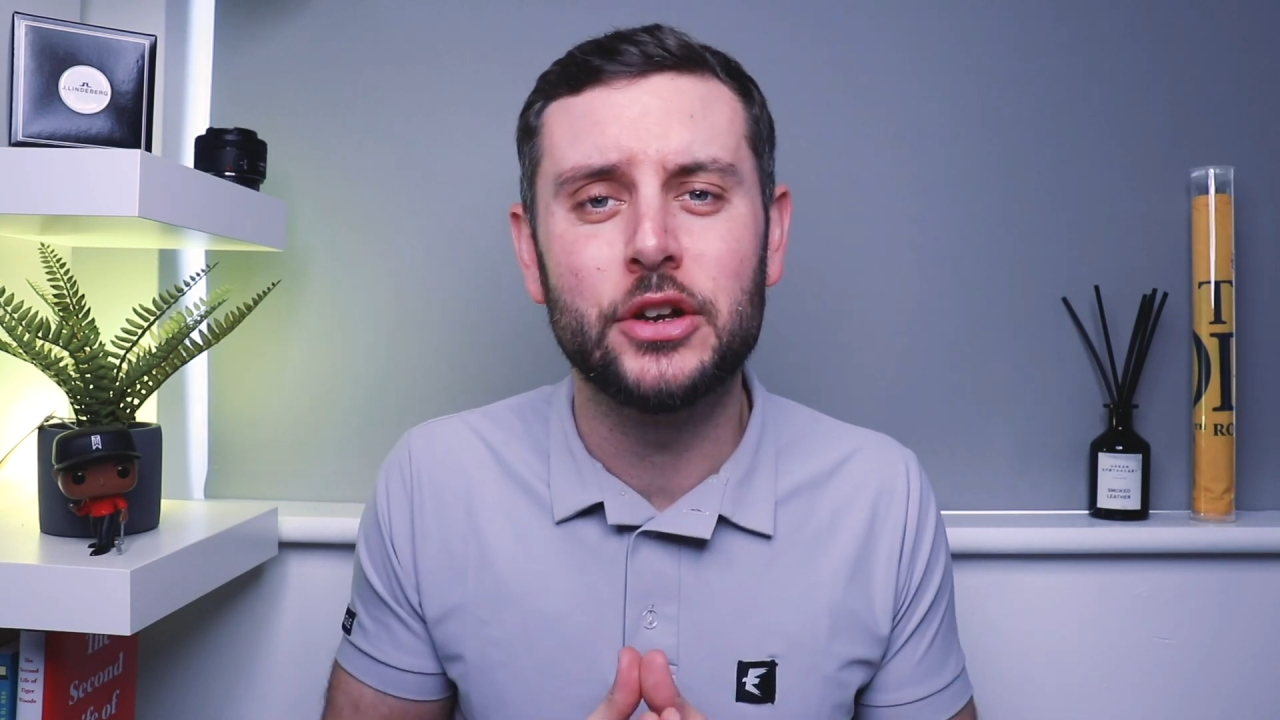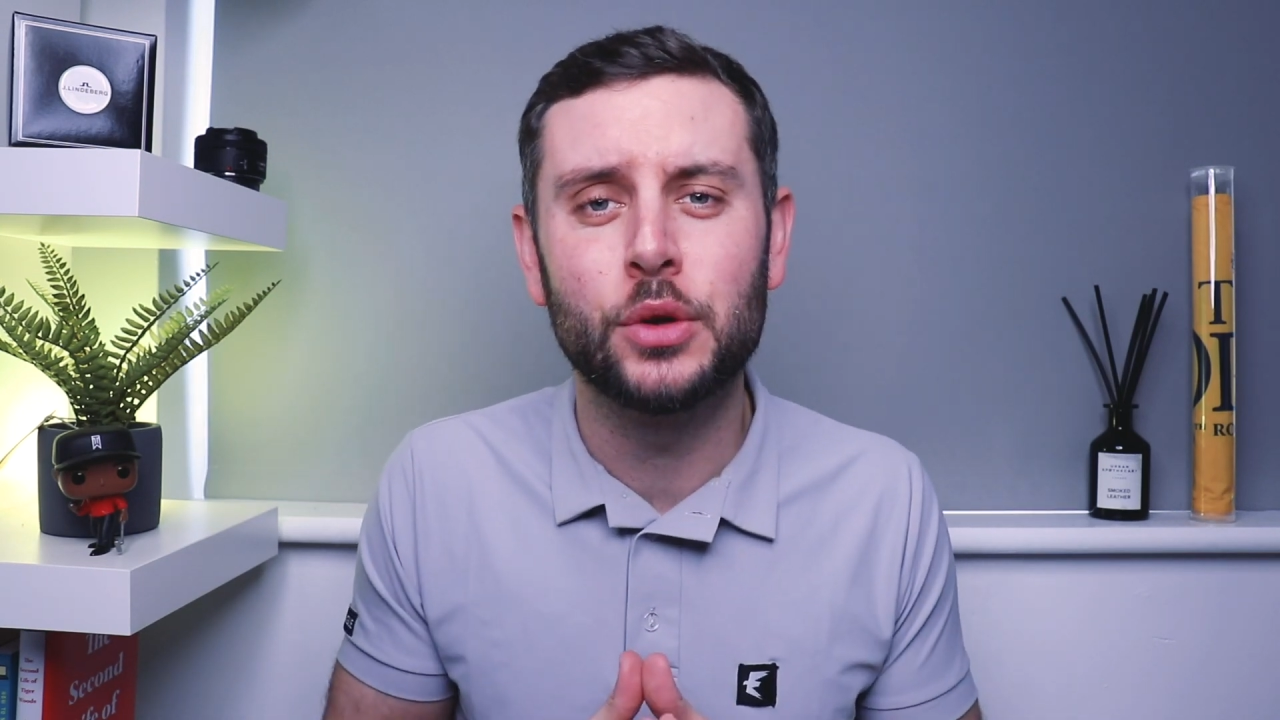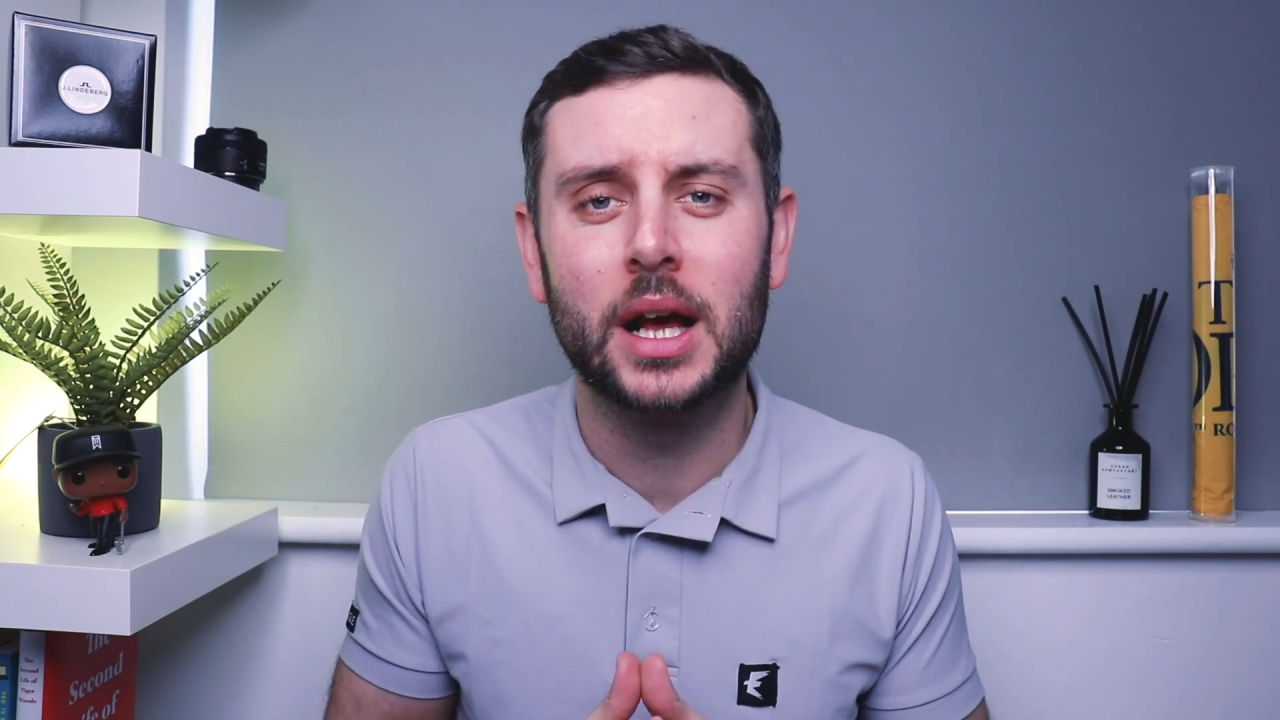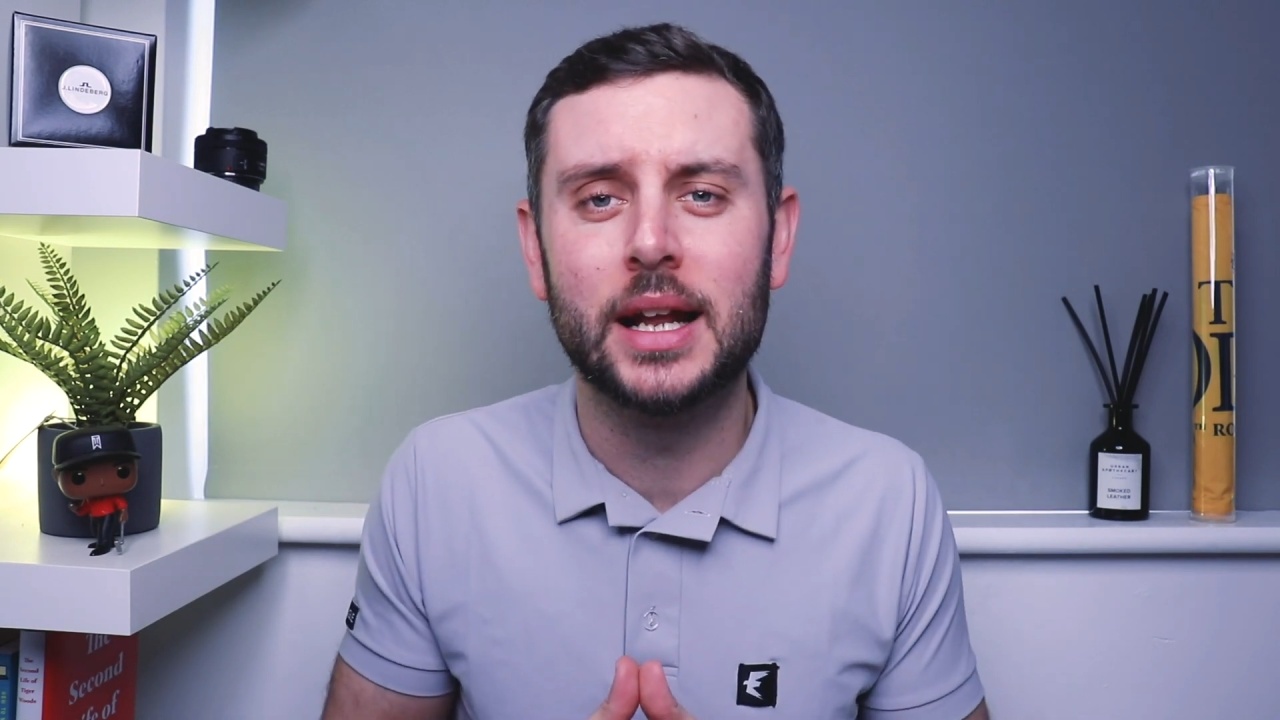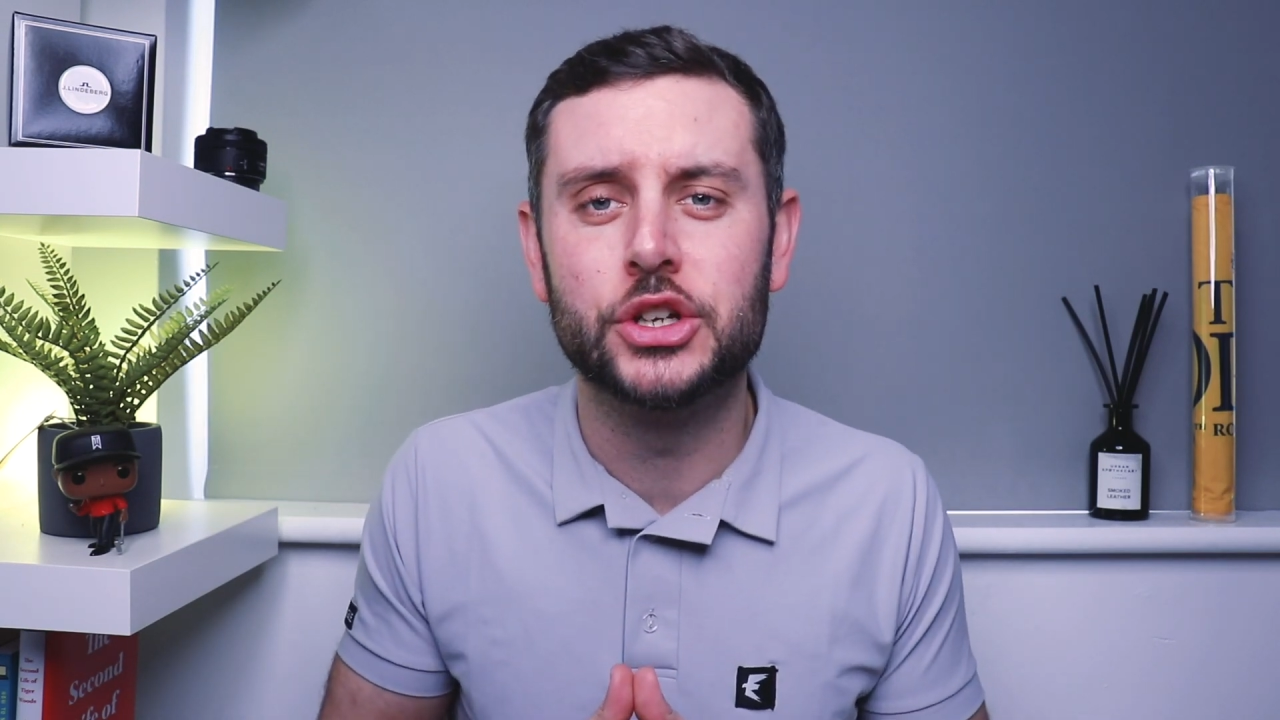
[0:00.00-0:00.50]
new
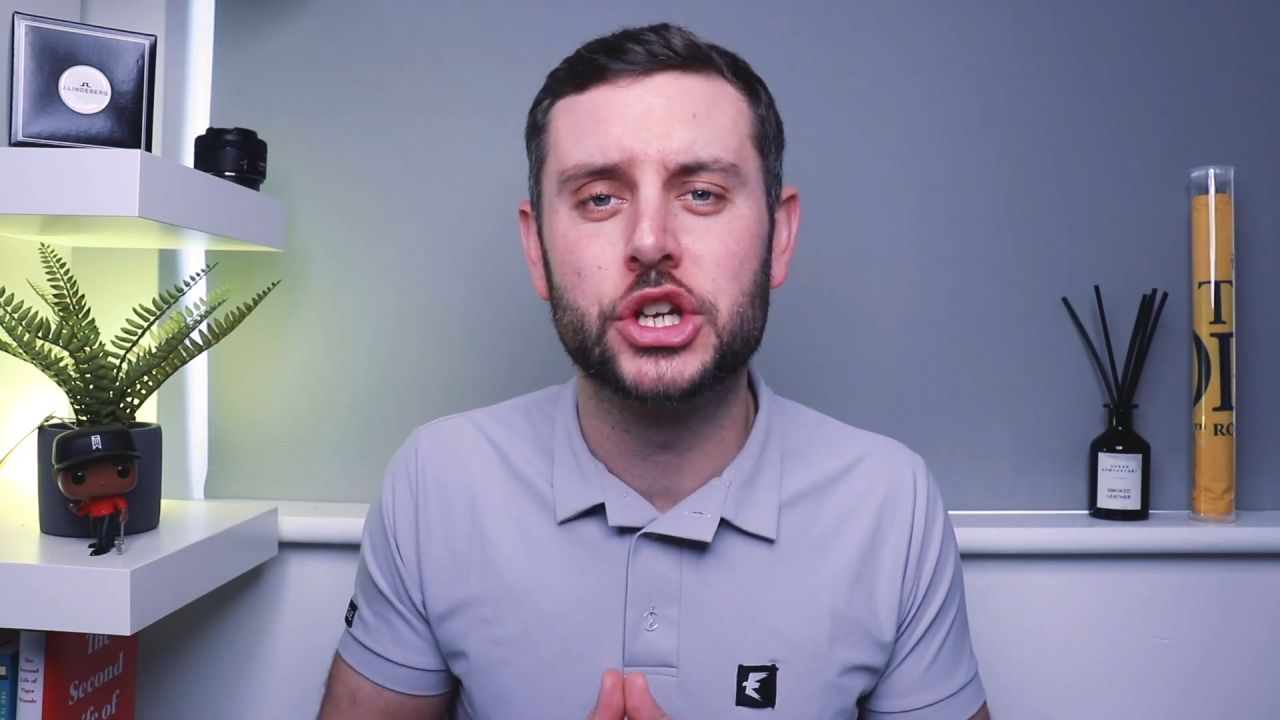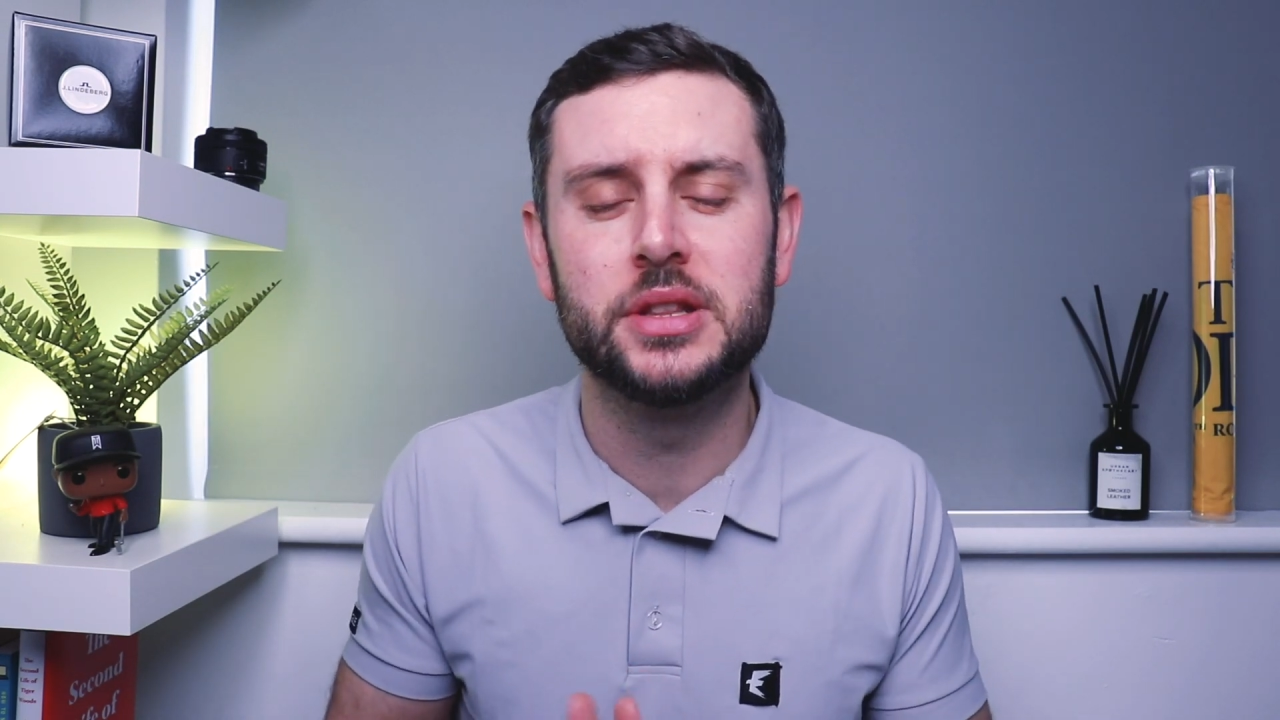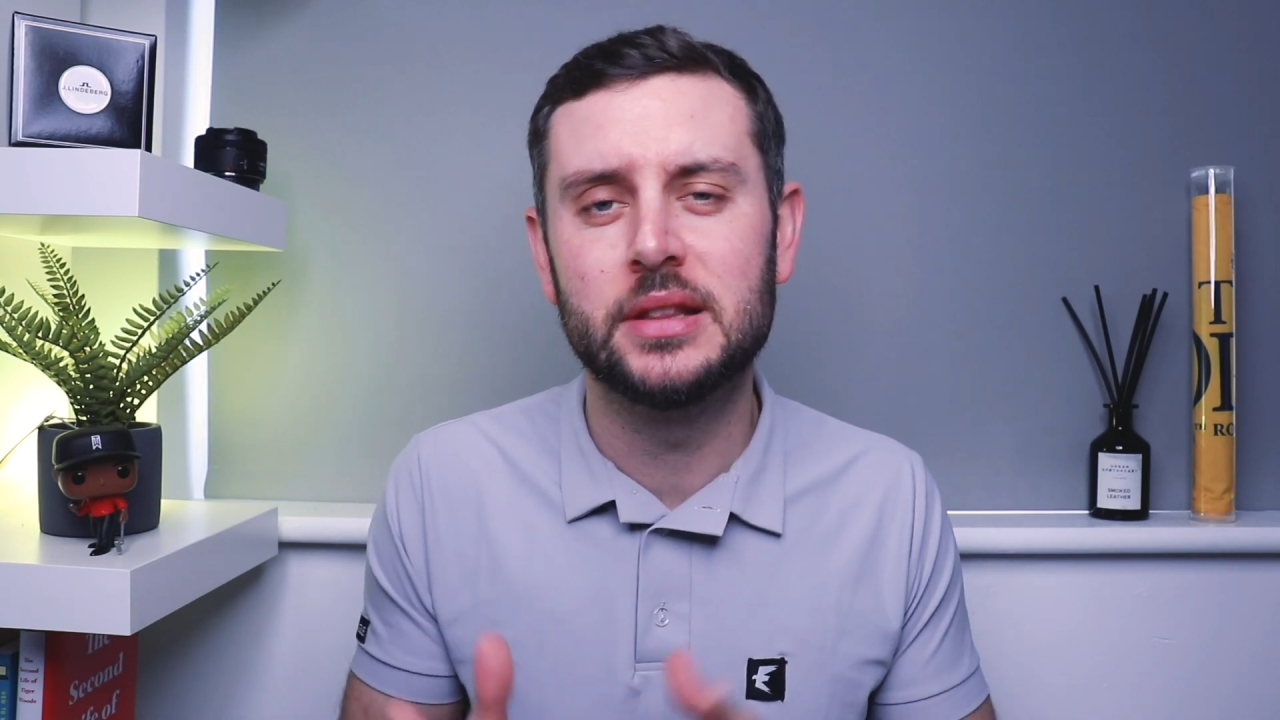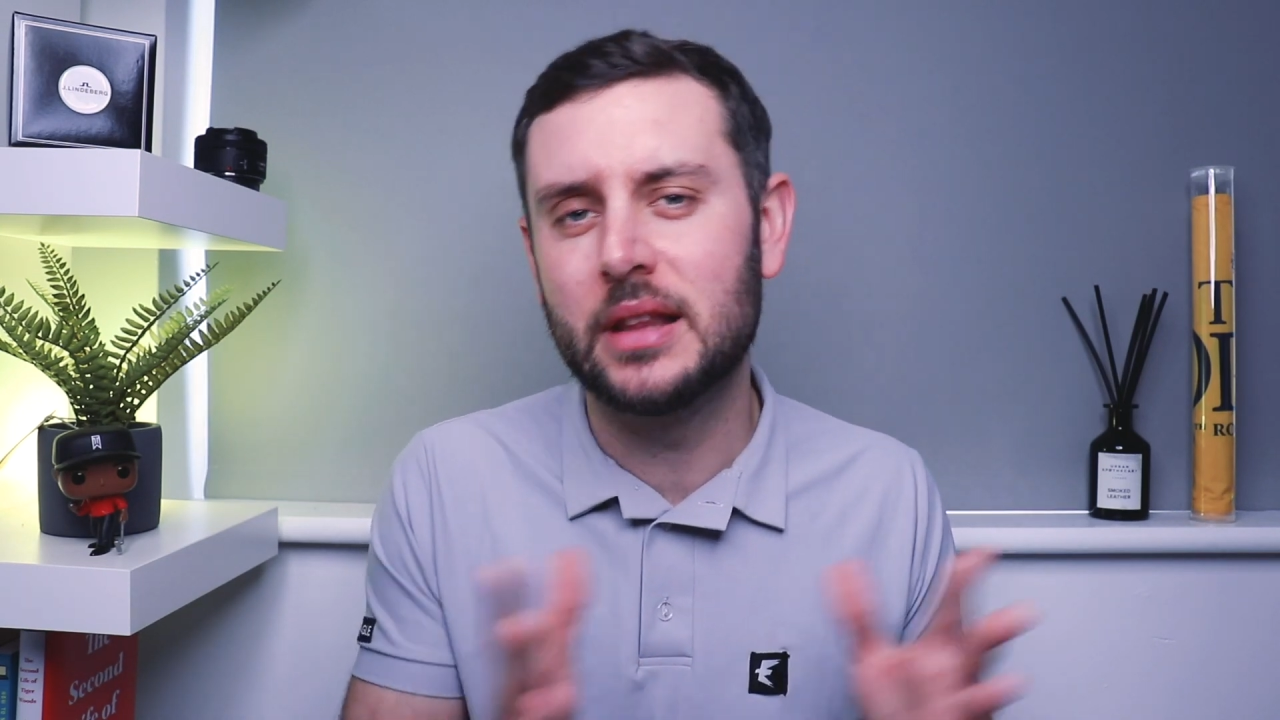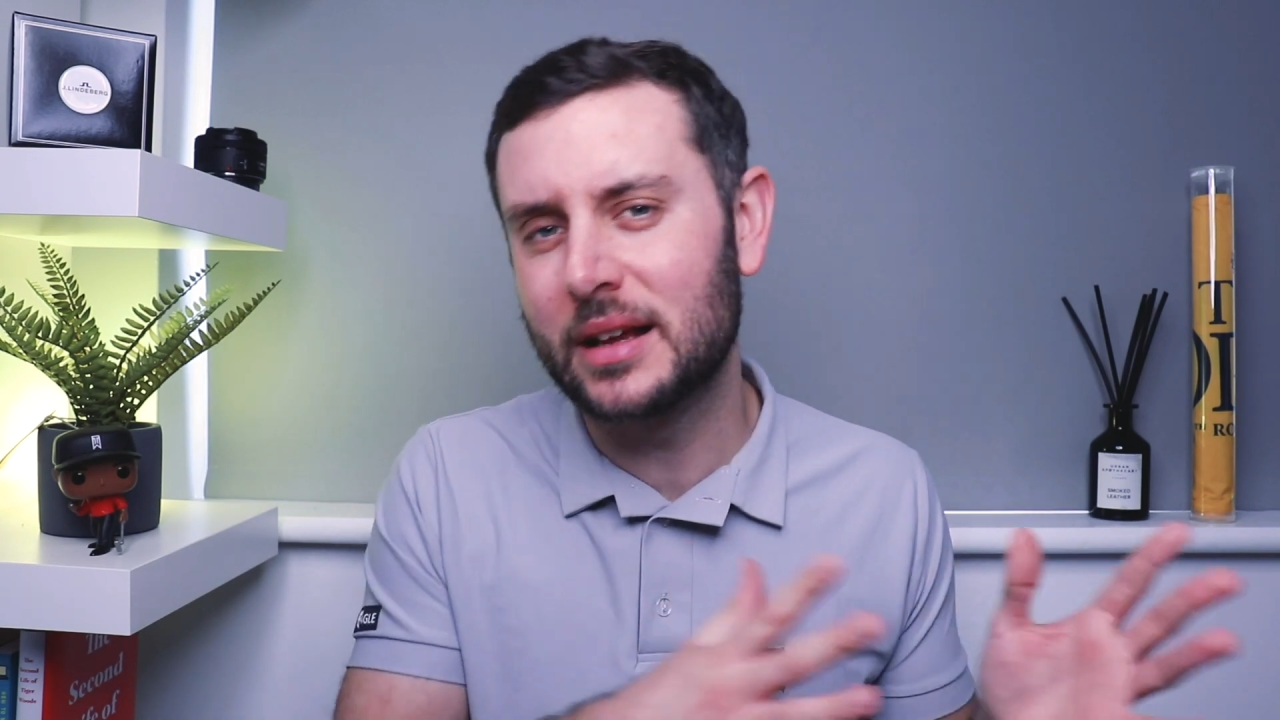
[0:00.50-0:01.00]
collection